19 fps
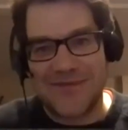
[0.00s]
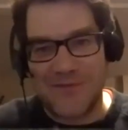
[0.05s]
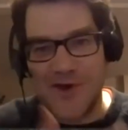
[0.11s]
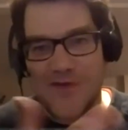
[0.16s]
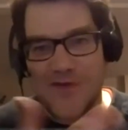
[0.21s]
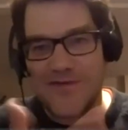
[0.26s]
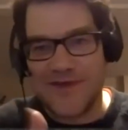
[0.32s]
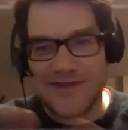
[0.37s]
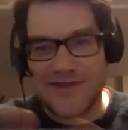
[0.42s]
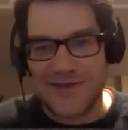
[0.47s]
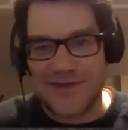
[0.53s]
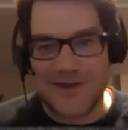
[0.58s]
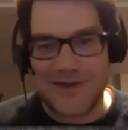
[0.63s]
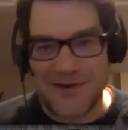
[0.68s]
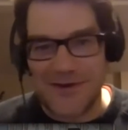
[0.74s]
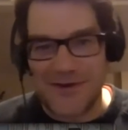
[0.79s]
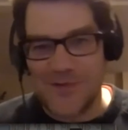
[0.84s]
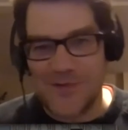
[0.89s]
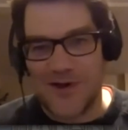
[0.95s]
movies are the
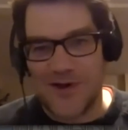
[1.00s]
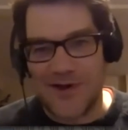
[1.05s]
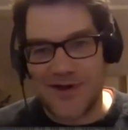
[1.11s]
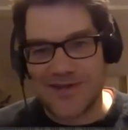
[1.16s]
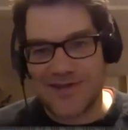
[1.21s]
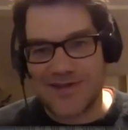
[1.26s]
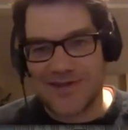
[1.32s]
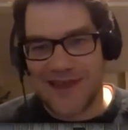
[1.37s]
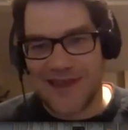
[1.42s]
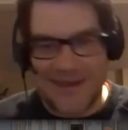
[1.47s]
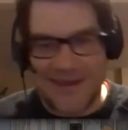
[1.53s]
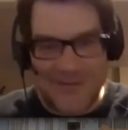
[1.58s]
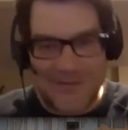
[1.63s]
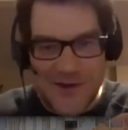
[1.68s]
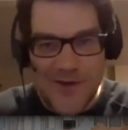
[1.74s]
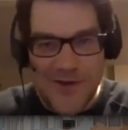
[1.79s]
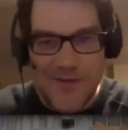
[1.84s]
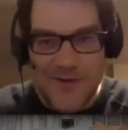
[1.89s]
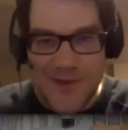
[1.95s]
new books. Like if
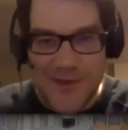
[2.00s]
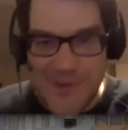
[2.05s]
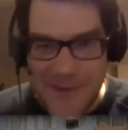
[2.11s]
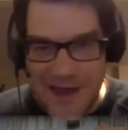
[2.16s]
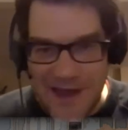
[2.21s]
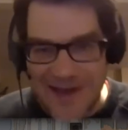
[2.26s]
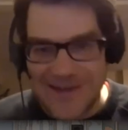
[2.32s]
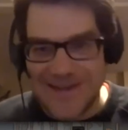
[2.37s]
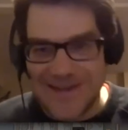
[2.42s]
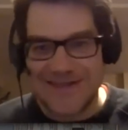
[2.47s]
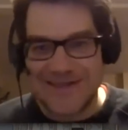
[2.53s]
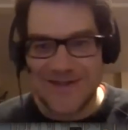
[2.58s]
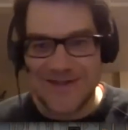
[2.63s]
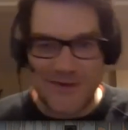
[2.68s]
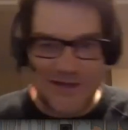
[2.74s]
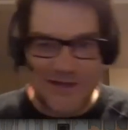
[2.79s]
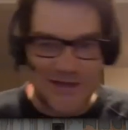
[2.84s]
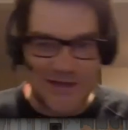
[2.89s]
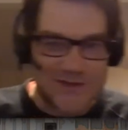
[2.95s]
you were the bad
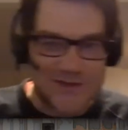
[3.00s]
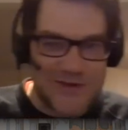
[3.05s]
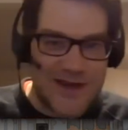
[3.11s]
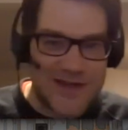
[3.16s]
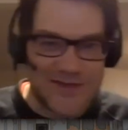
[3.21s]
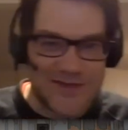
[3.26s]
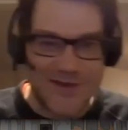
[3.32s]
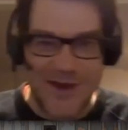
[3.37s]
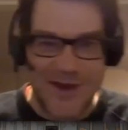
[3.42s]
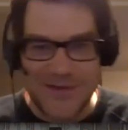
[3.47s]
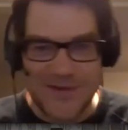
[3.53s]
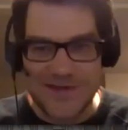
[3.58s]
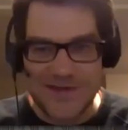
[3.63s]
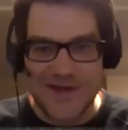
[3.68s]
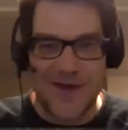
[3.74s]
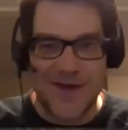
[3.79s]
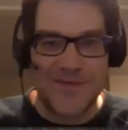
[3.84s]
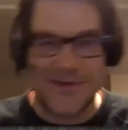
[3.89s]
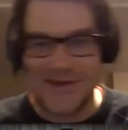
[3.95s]
teacher, we just dress you up as
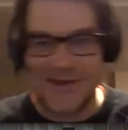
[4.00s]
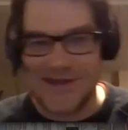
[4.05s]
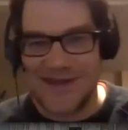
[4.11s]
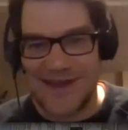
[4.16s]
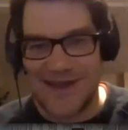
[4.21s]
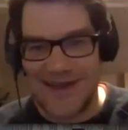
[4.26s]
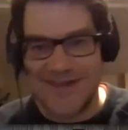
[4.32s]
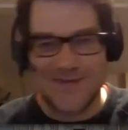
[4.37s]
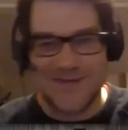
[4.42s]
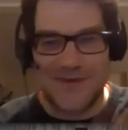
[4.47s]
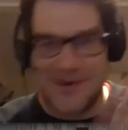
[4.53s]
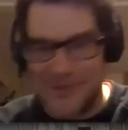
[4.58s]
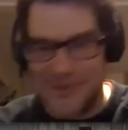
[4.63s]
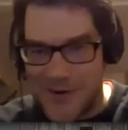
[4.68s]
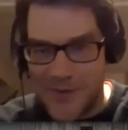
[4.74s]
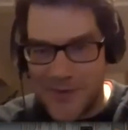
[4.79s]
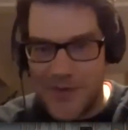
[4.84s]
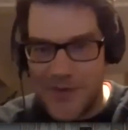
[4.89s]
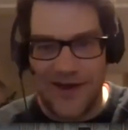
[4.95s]
Carmen Diaz, whatever,
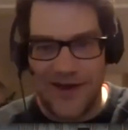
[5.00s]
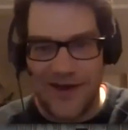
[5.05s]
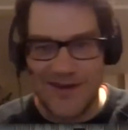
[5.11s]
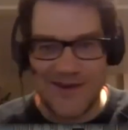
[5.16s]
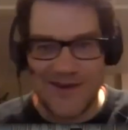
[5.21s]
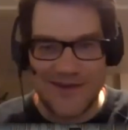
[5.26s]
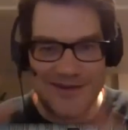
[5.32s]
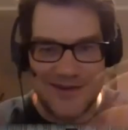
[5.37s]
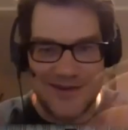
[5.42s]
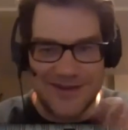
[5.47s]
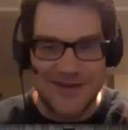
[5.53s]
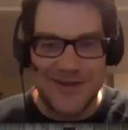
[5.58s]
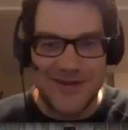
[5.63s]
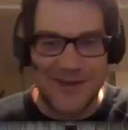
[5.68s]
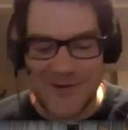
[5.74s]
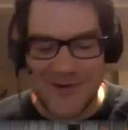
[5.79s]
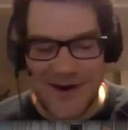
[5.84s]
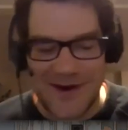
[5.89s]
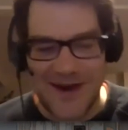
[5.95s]
put a wig on you, you
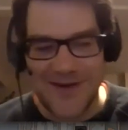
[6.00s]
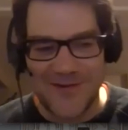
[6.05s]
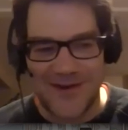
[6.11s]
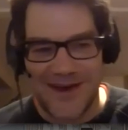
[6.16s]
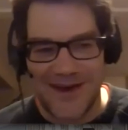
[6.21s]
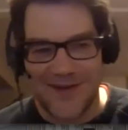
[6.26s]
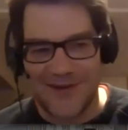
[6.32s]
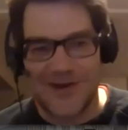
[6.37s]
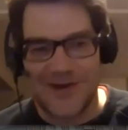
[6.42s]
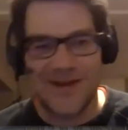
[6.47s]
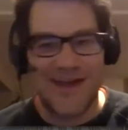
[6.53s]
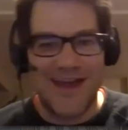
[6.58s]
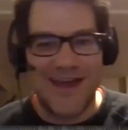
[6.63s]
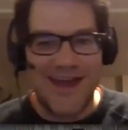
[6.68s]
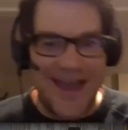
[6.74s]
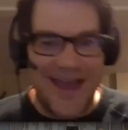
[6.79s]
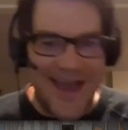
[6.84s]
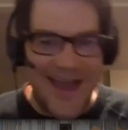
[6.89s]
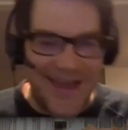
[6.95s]
look great, whatever.
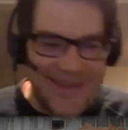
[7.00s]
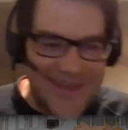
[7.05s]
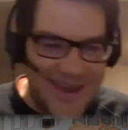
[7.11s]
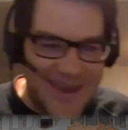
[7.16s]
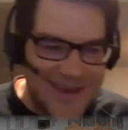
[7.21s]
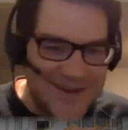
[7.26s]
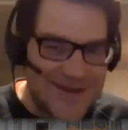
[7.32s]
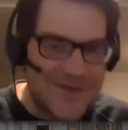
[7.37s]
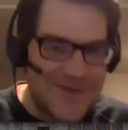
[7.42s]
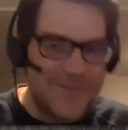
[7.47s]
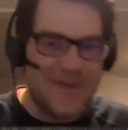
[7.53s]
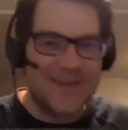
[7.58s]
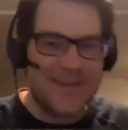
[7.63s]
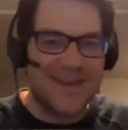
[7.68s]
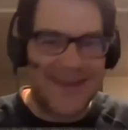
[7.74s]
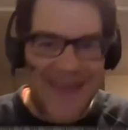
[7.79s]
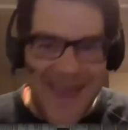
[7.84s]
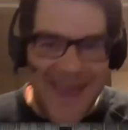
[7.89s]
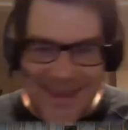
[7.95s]
And then you can be
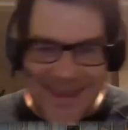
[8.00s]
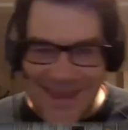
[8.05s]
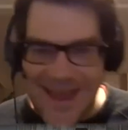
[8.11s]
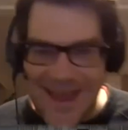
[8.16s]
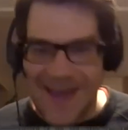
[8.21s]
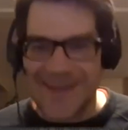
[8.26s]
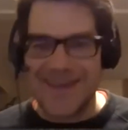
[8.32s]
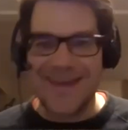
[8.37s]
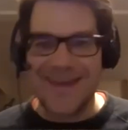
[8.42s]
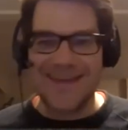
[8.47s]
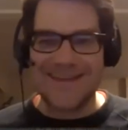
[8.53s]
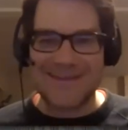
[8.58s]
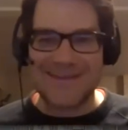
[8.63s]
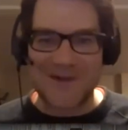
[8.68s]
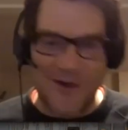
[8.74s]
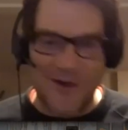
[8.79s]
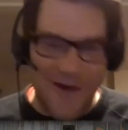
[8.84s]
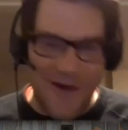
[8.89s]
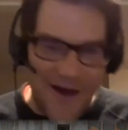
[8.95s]
like, hey, yeah, kids,
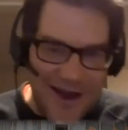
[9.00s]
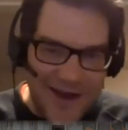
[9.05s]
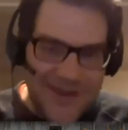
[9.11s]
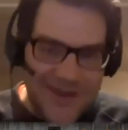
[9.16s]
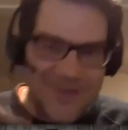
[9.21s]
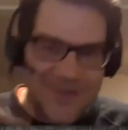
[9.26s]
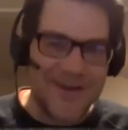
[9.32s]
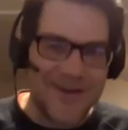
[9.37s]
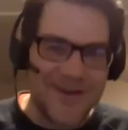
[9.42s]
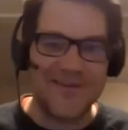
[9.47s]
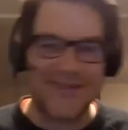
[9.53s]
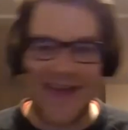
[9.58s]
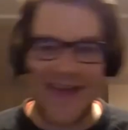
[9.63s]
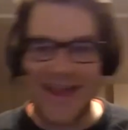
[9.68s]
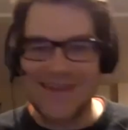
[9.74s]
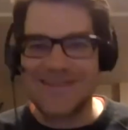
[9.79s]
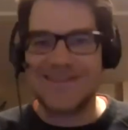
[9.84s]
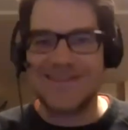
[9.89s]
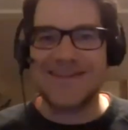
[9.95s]
no audio.
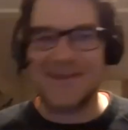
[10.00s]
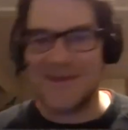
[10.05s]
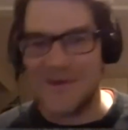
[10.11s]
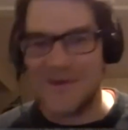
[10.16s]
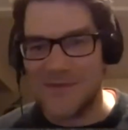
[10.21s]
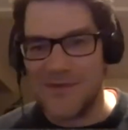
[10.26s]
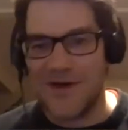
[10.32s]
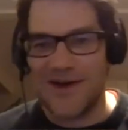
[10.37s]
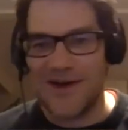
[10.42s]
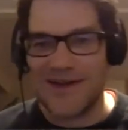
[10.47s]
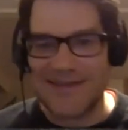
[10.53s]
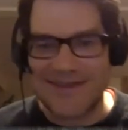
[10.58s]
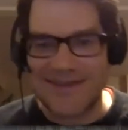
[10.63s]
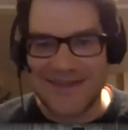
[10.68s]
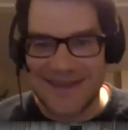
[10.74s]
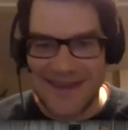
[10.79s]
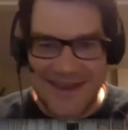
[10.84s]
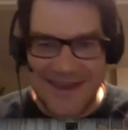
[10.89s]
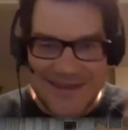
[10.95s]
That's the new books.
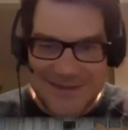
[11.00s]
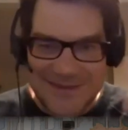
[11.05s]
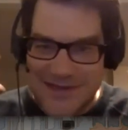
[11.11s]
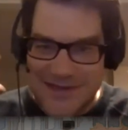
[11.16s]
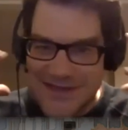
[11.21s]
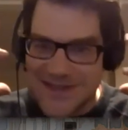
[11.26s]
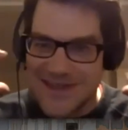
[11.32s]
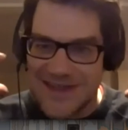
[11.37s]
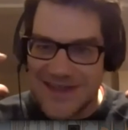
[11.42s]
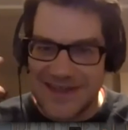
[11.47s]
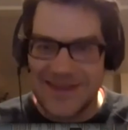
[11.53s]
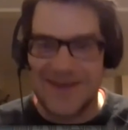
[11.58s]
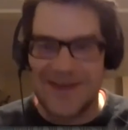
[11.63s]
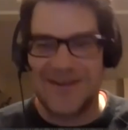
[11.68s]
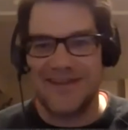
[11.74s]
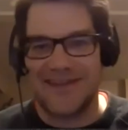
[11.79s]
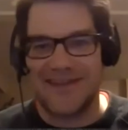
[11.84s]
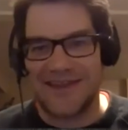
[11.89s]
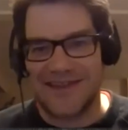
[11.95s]
And the kids would just sit
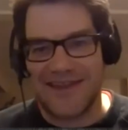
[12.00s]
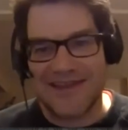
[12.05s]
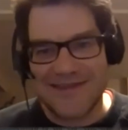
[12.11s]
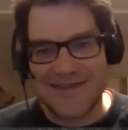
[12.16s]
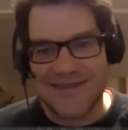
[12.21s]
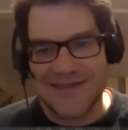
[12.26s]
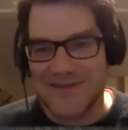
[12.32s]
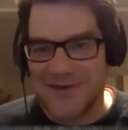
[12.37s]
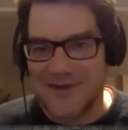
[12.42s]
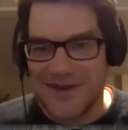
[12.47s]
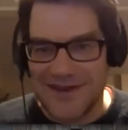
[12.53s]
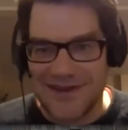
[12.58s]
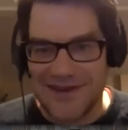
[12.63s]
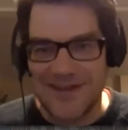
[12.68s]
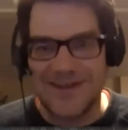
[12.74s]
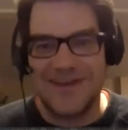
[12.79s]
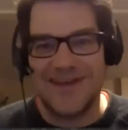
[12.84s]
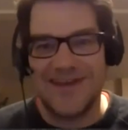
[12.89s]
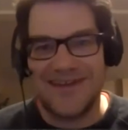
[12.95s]
there and they'd listen to it.
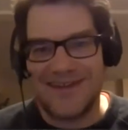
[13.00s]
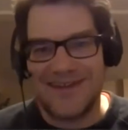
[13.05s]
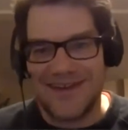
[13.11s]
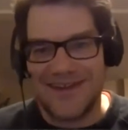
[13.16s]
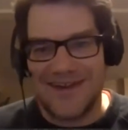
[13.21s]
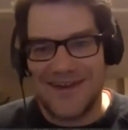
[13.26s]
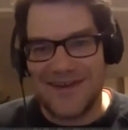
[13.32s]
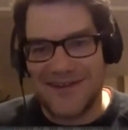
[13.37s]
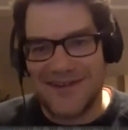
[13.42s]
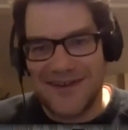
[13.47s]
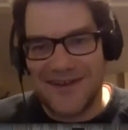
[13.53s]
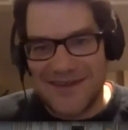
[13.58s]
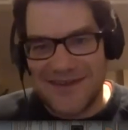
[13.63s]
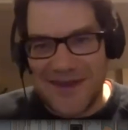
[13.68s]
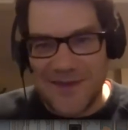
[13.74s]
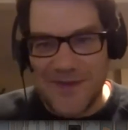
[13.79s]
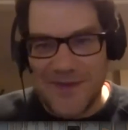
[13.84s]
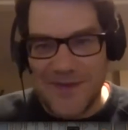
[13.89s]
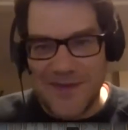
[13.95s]
You know,
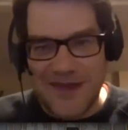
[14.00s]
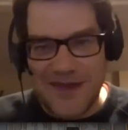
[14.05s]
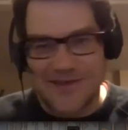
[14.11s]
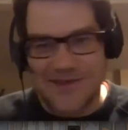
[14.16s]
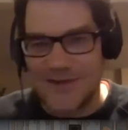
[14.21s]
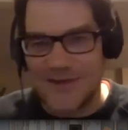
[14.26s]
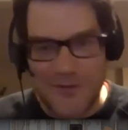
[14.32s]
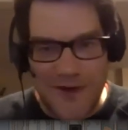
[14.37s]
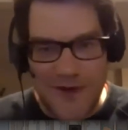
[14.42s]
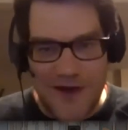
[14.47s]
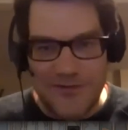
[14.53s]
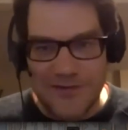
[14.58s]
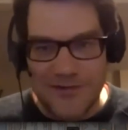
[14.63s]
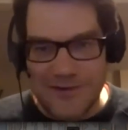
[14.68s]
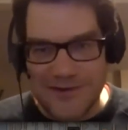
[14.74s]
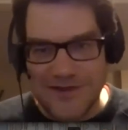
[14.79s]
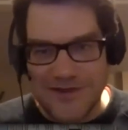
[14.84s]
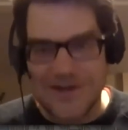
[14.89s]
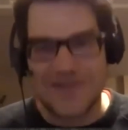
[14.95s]
that'd be amazing. You'd
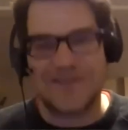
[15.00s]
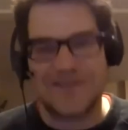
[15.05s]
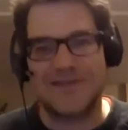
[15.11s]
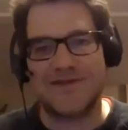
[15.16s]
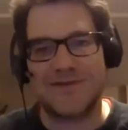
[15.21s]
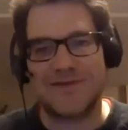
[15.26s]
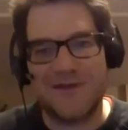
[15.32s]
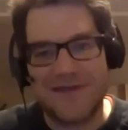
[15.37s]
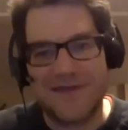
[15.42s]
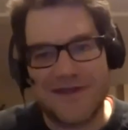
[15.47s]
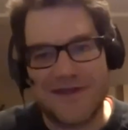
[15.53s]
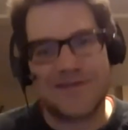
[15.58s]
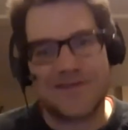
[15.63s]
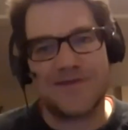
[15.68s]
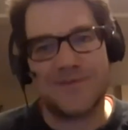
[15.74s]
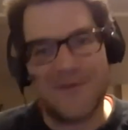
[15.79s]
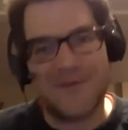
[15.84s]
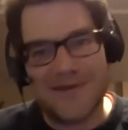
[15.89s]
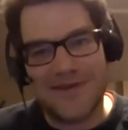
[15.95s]
revolutionize the school system.